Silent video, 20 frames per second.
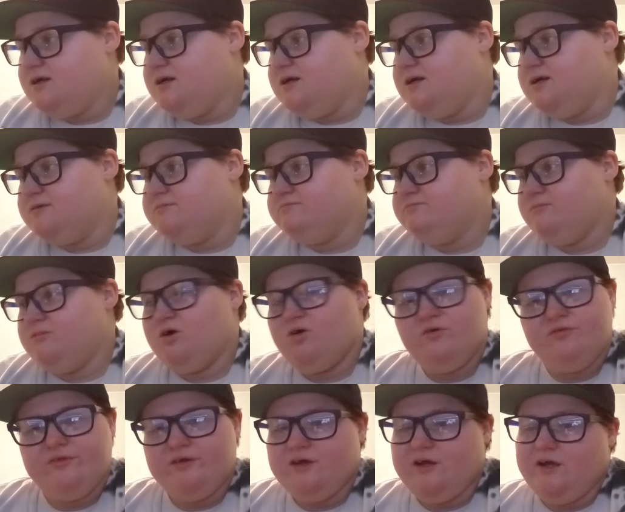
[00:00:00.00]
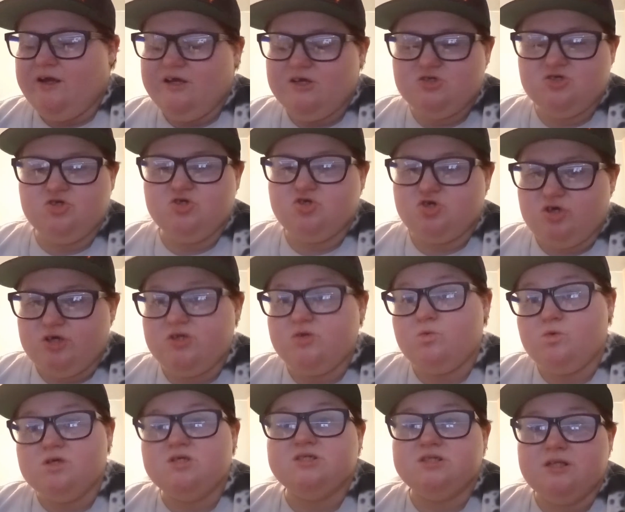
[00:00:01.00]
Uh, the only thing I actually drank
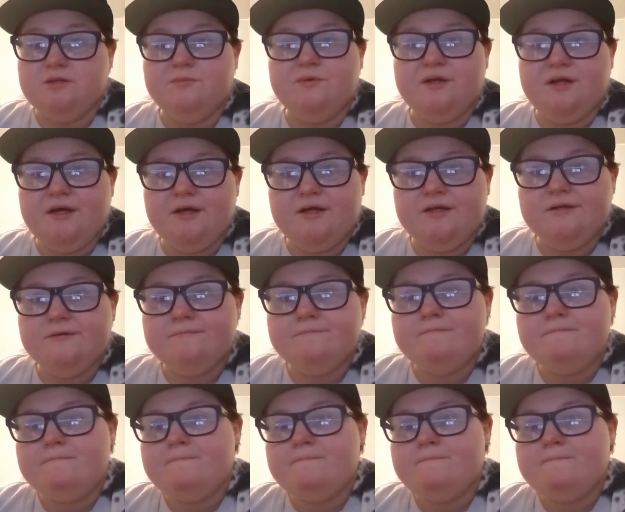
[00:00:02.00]
was lemonade